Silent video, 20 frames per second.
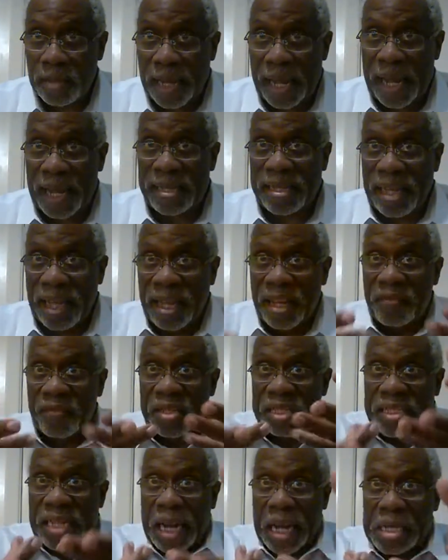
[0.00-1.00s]
at the
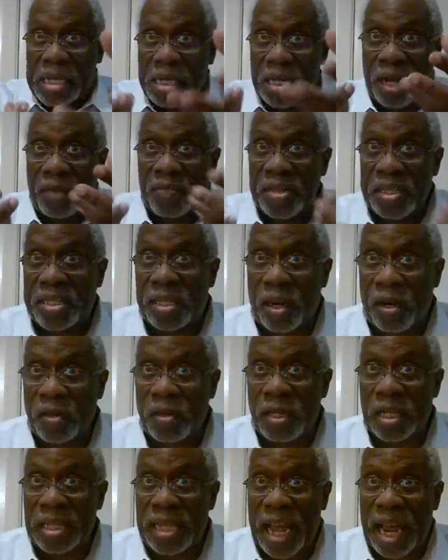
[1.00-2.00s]
invitation of
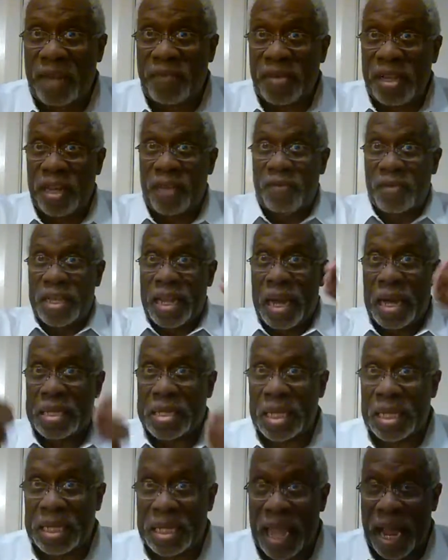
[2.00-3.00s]
eternal life and
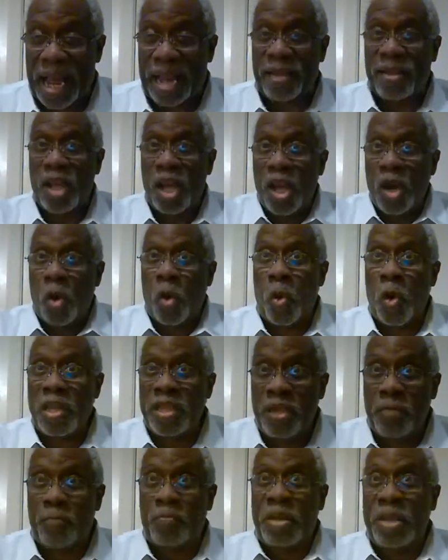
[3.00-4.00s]
everlasting life,
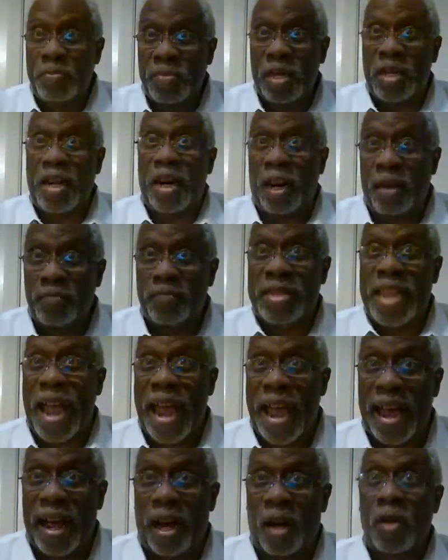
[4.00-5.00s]
when the people come
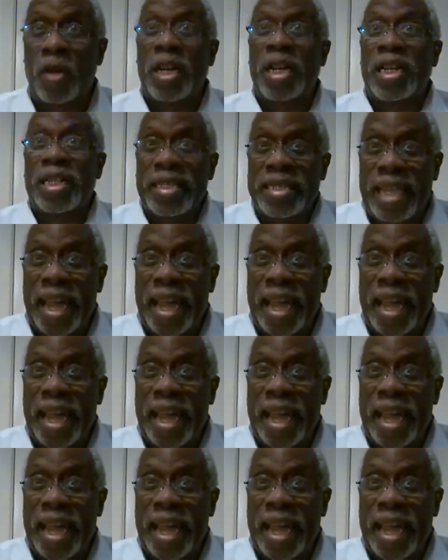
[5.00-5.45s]
down,